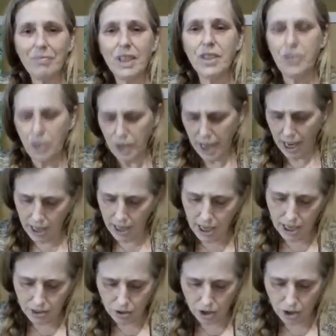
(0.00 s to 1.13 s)
So yeah,
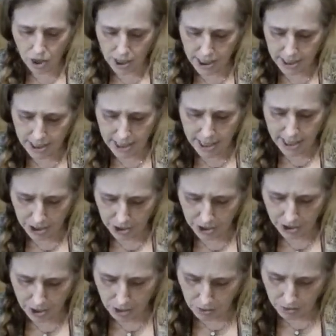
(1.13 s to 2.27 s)
so artist date,
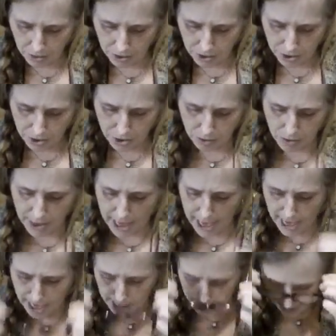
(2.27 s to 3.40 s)
doing
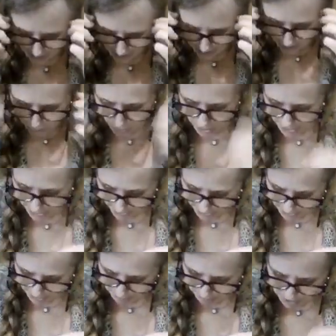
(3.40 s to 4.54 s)
that, reading
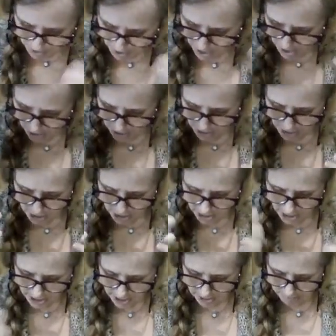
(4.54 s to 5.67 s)
this book,
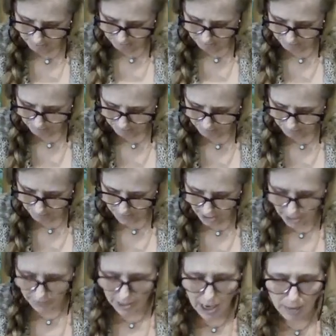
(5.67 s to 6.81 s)
and
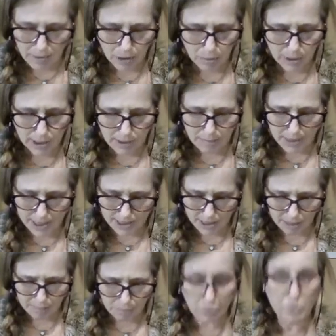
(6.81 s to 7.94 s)
then I'm going to read the
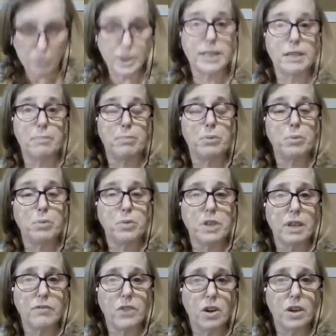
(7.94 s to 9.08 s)
basic principles
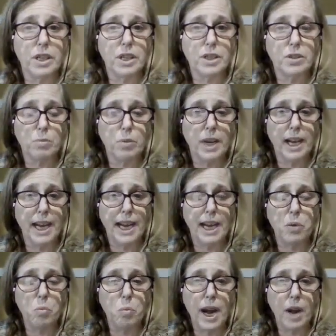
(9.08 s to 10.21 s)
of the Artist Way
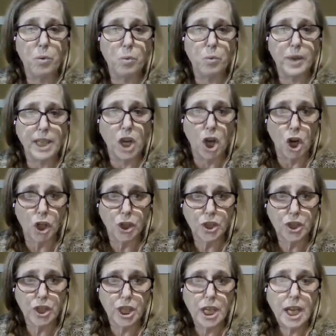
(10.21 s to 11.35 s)
while we
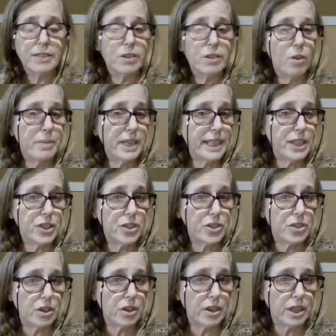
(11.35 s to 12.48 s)
art. So I'm going to get you
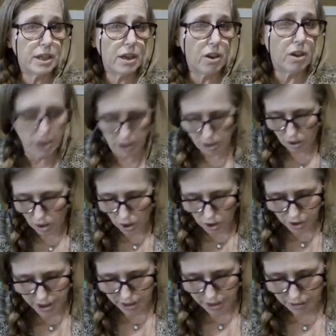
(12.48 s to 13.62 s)
started on
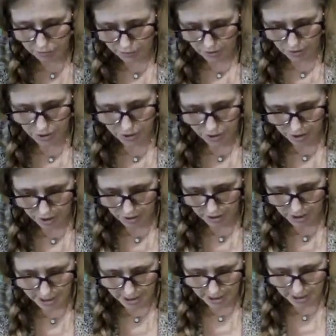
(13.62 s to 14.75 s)
arting first.
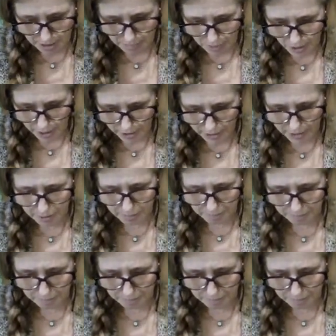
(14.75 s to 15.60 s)
Take a deep breath.